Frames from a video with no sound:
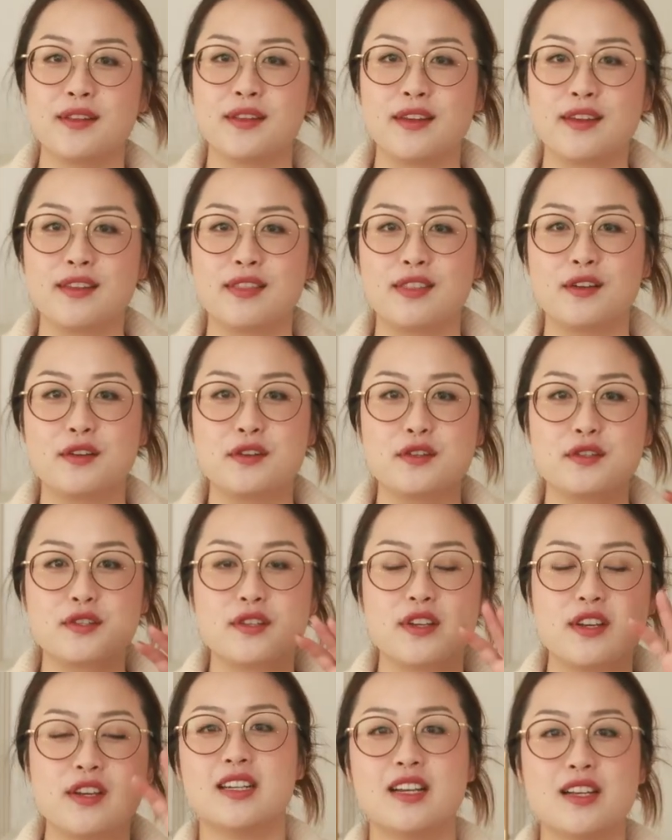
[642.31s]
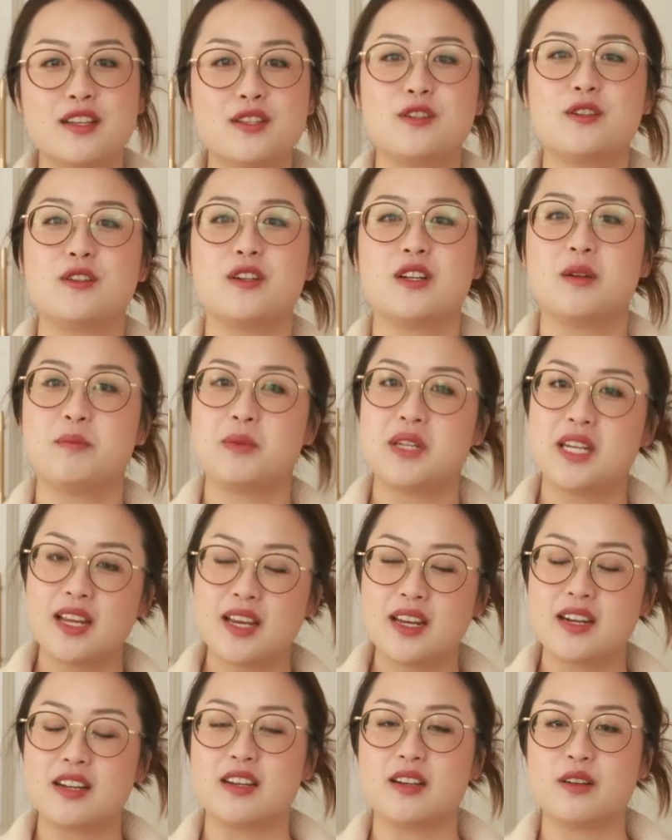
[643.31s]
Like, there's the custard and
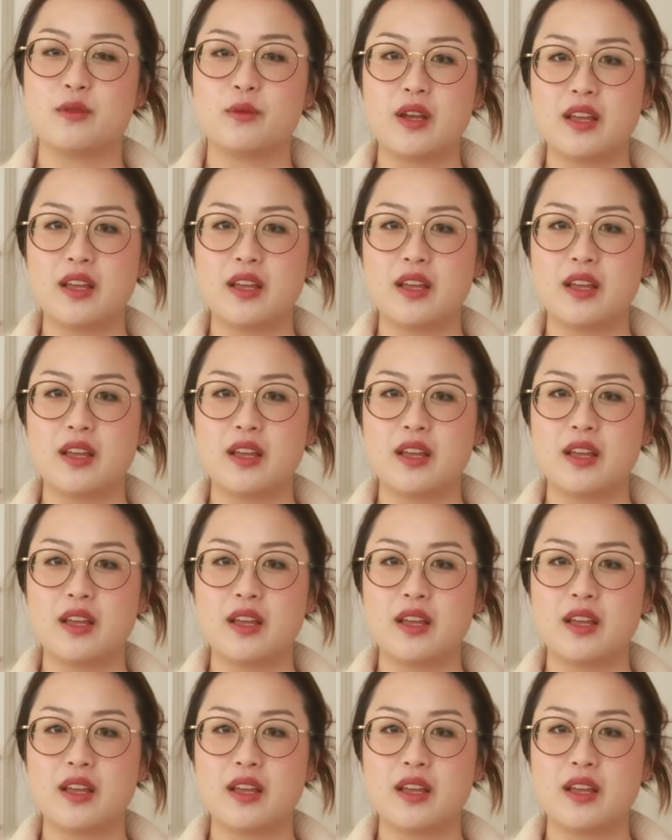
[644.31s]
banana,